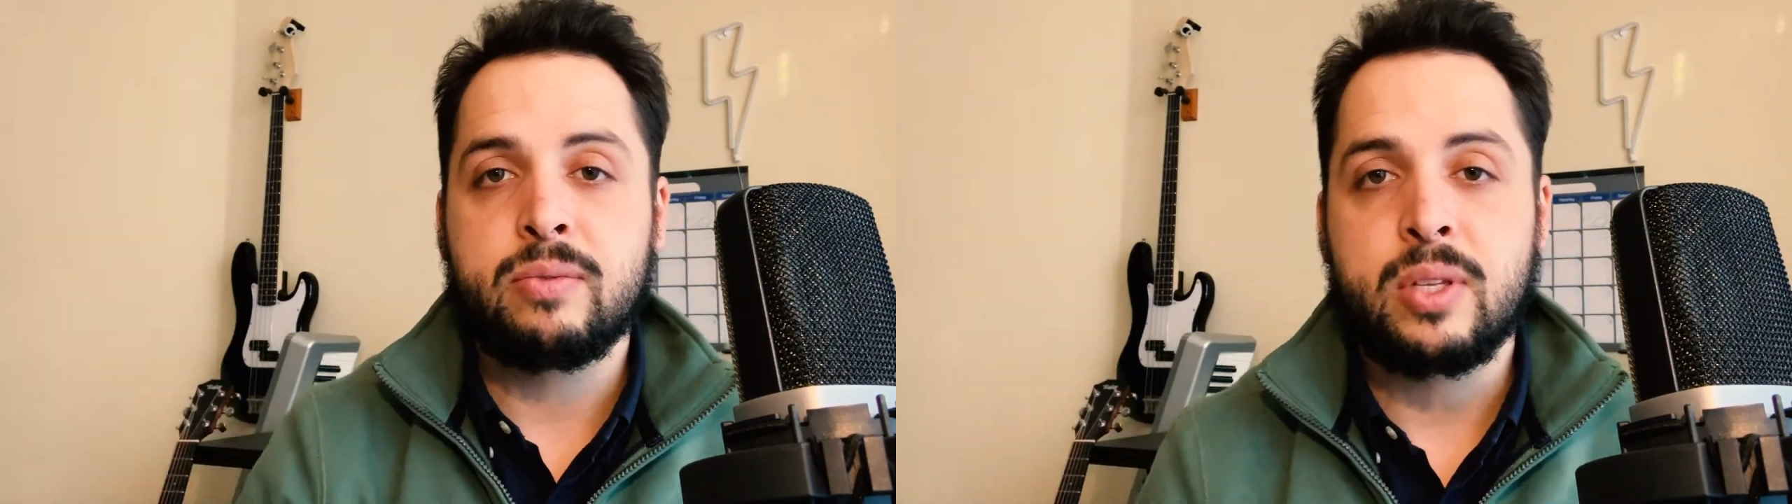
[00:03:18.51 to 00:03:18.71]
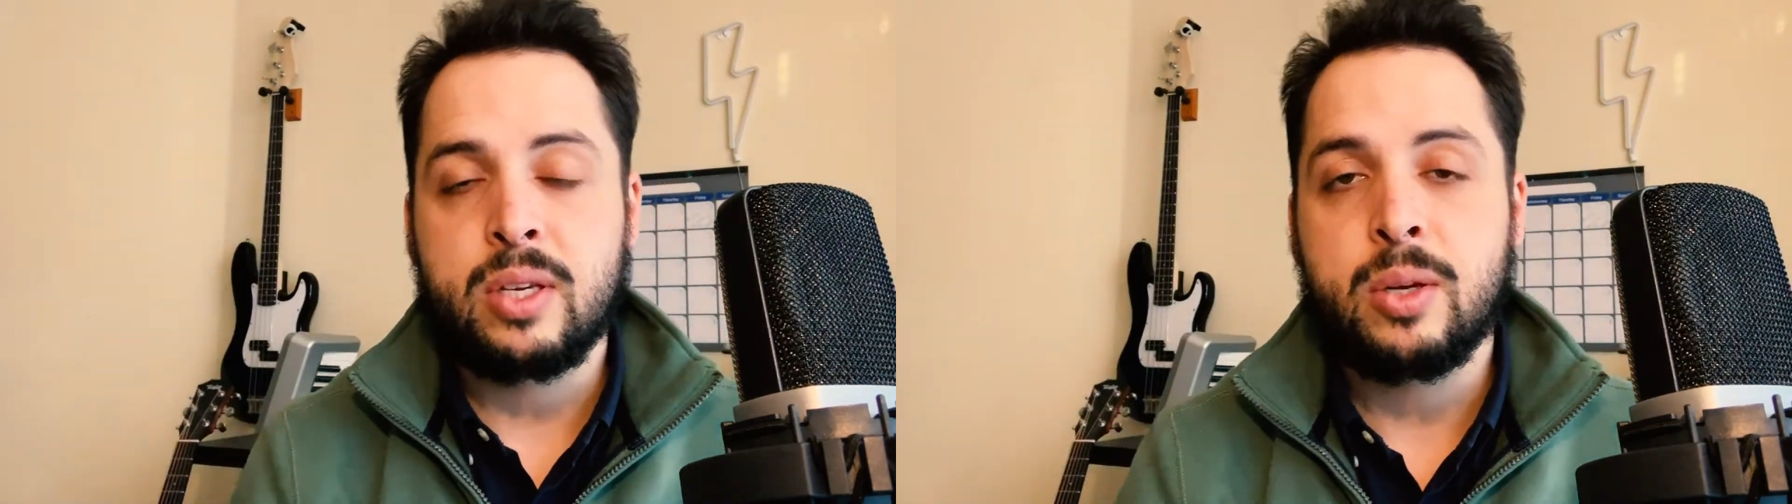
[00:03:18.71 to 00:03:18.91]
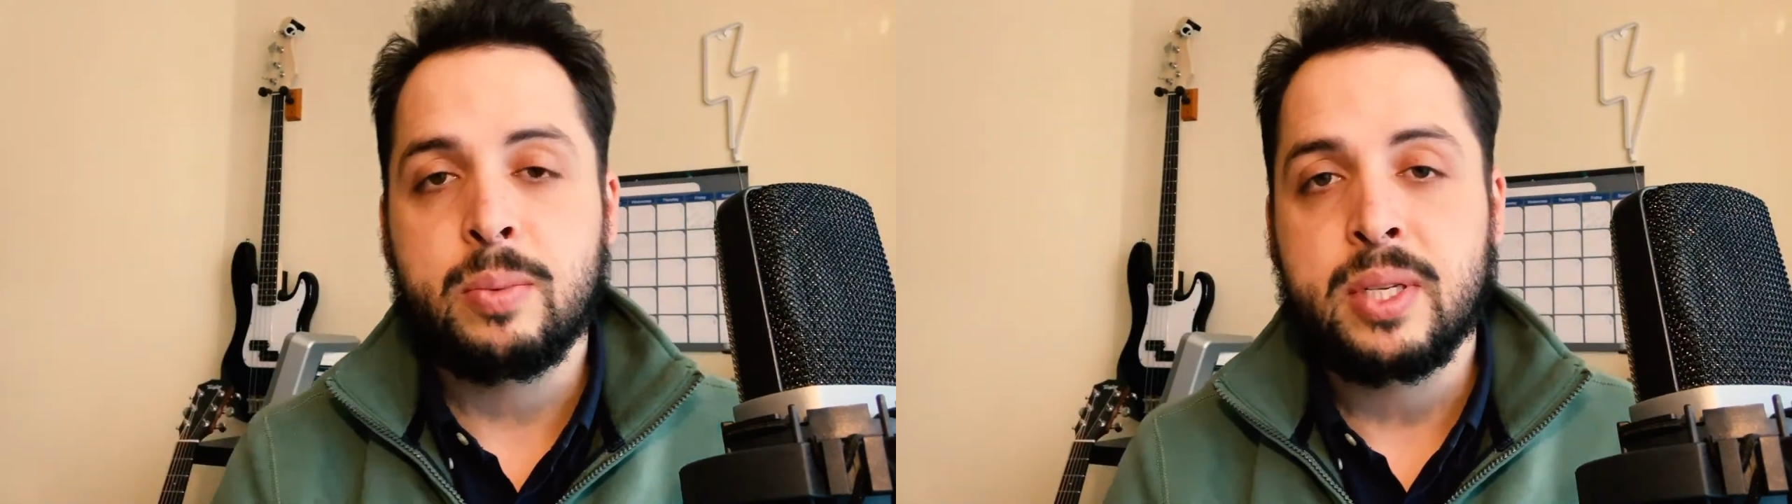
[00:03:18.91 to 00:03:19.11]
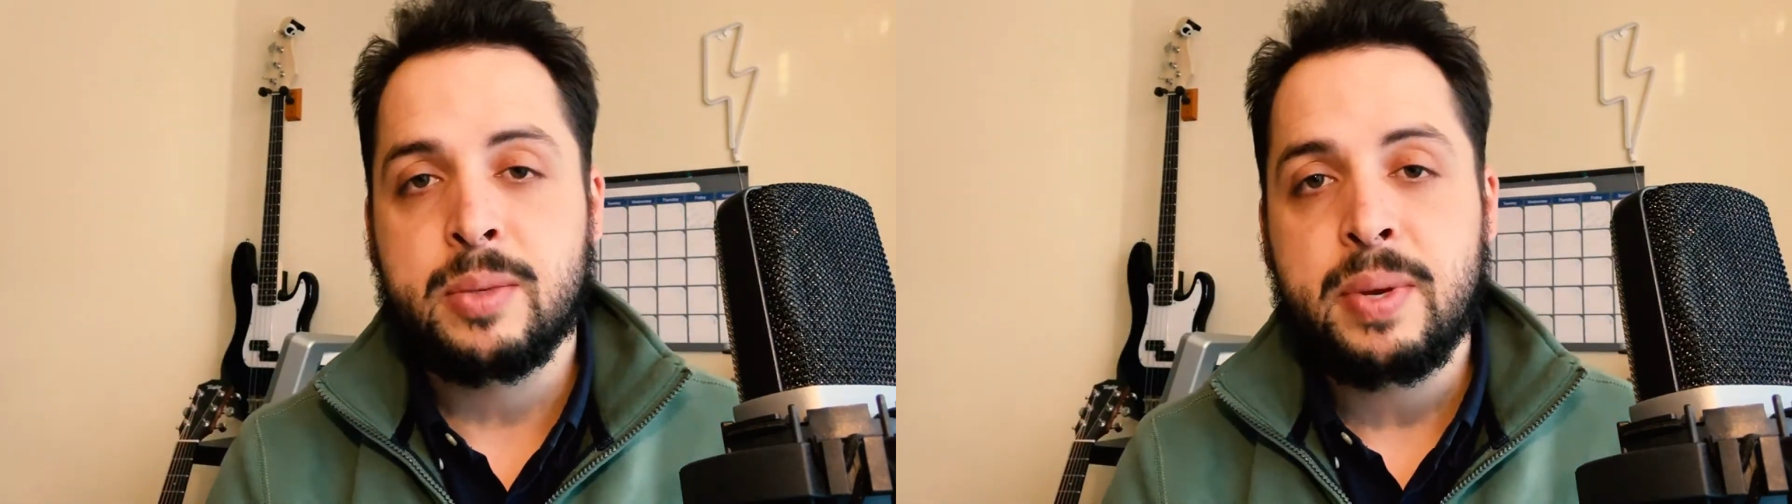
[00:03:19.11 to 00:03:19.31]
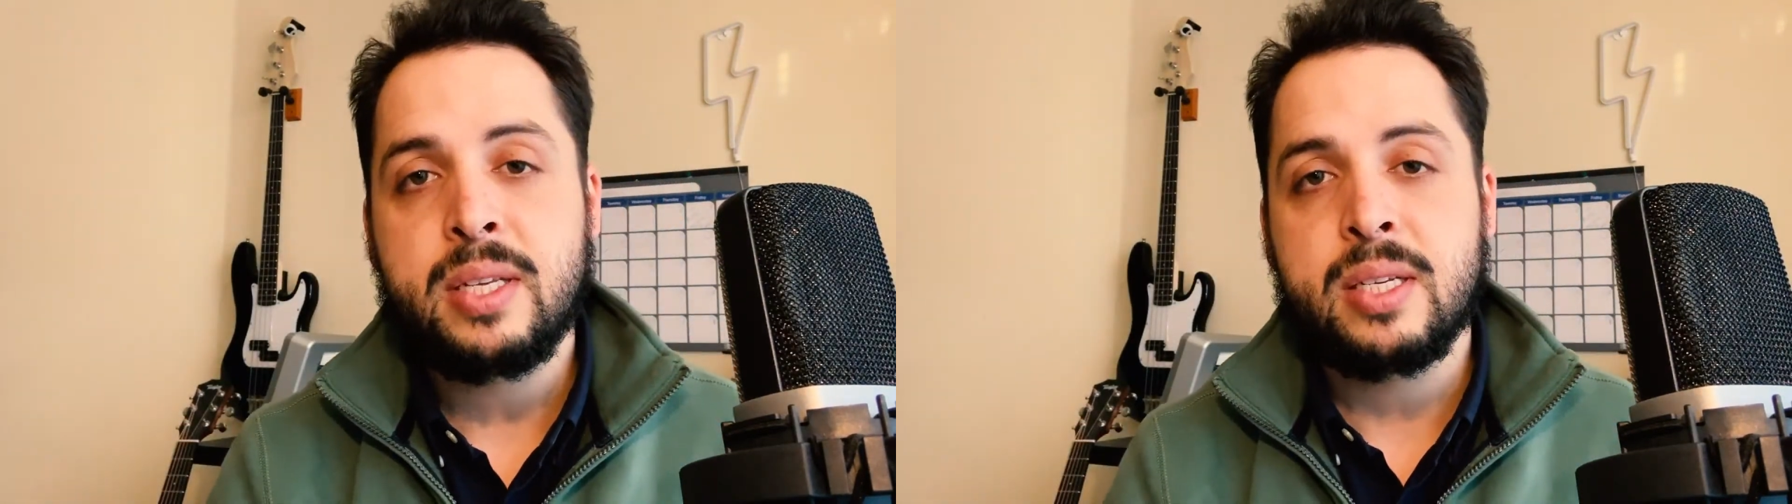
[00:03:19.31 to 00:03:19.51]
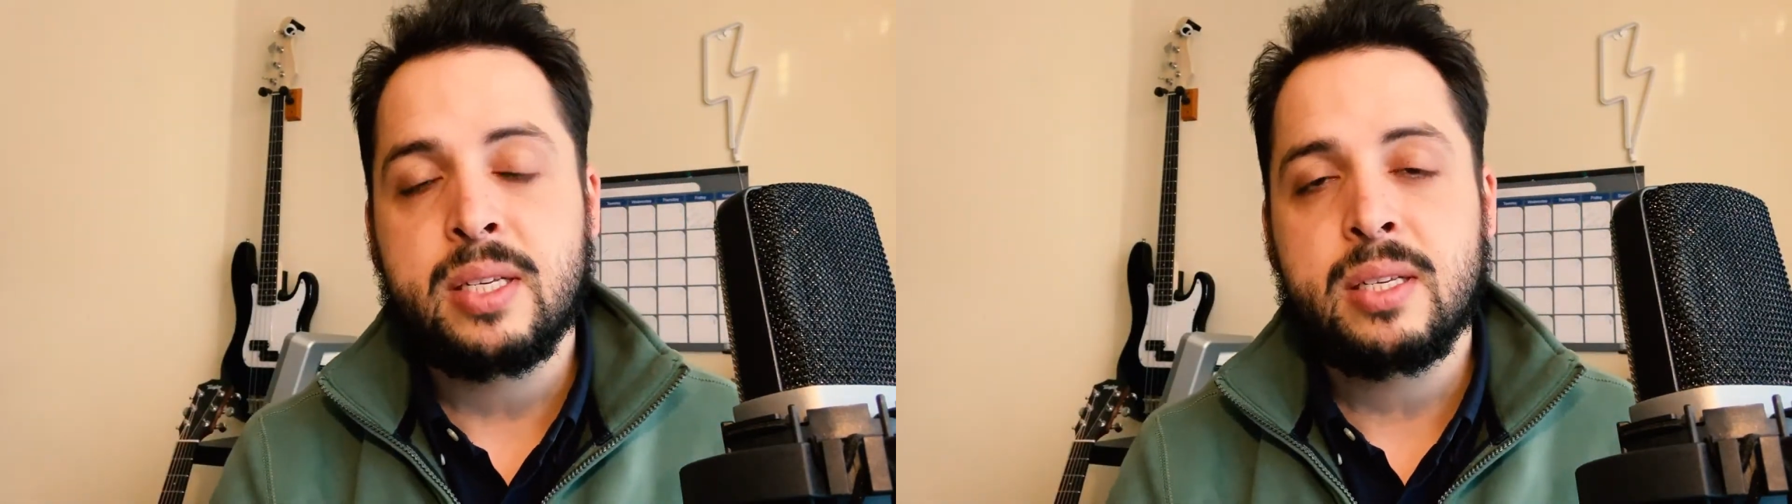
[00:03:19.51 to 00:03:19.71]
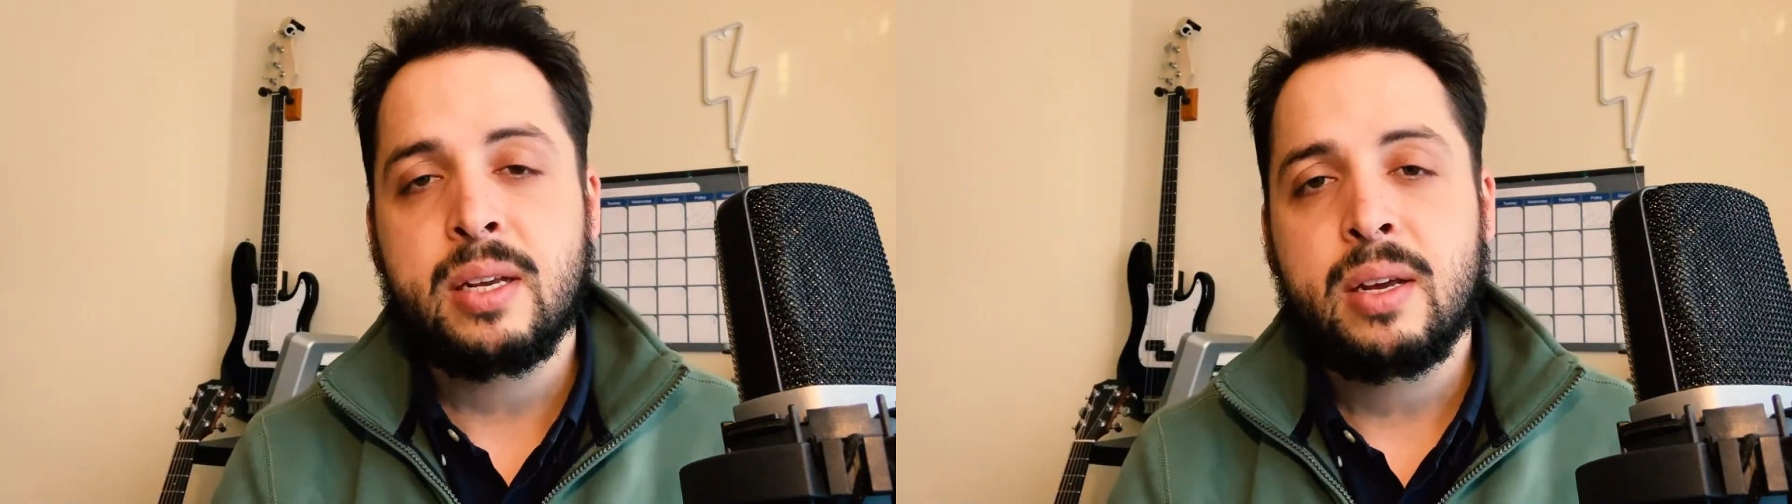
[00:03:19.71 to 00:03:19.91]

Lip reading: the human species,